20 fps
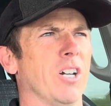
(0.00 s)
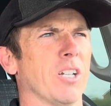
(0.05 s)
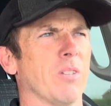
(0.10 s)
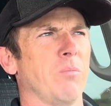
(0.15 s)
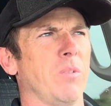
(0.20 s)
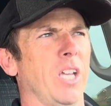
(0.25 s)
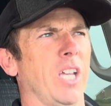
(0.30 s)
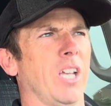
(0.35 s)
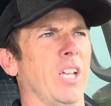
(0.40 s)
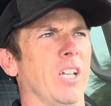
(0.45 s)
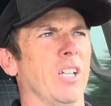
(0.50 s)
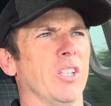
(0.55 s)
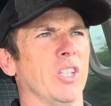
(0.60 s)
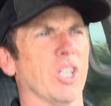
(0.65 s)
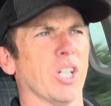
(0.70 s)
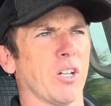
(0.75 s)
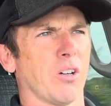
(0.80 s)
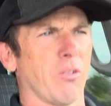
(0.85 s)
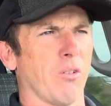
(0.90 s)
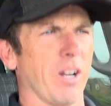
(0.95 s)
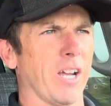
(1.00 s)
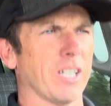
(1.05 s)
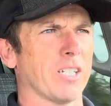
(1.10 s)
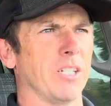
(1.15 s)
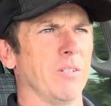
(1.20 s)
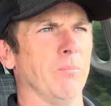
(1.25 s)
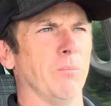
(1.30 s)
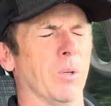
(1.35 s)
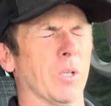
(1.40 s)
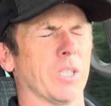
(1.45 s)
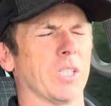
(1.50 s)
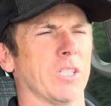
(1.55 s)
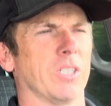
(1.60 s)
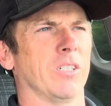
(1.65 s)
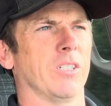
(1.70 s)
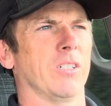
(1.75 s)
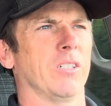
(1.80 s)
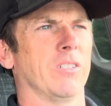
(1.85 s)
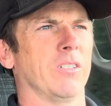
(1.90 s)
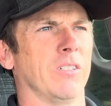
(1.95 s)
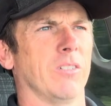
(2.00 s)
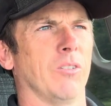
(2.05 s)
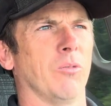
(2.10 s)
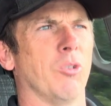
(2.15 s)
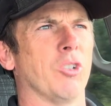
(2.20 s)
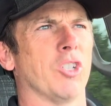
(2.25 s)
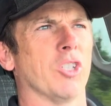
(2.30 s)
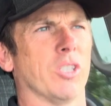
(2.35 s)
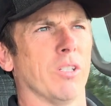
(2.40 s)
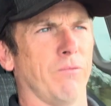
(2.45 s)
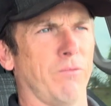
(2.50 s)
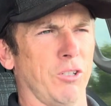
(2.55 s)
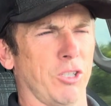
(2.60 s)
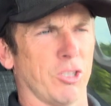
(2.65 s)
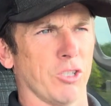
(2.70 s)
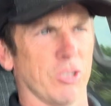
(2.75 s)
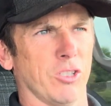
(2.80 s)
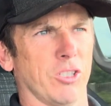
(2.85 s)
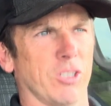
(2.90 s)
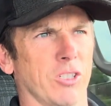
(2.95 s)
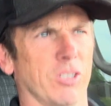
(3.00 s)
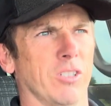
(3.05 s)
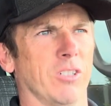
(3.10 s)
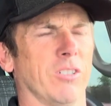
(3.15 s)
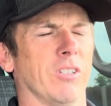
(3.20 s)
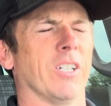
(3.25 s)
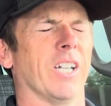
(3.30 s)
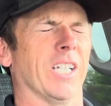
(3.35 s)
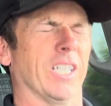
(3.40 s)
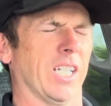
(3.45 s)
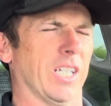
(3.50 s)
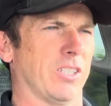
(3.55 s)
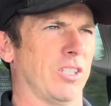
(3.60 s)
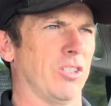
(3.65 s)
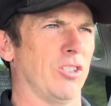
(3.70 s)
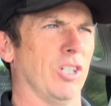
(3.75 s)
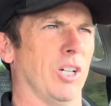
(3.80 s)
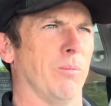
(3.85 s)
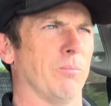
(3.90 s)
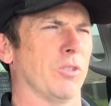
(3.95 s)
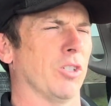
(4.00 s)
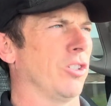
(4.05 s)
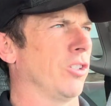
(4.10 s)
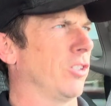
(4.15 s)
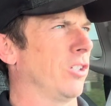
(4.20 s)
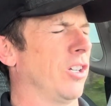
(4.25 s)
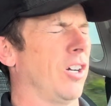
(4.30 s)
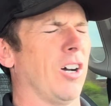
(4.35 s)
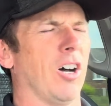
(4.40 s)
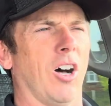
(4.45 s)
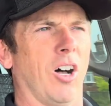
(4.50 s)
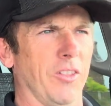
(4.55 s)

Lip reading: to make the correct input, which is efficient and gets the job done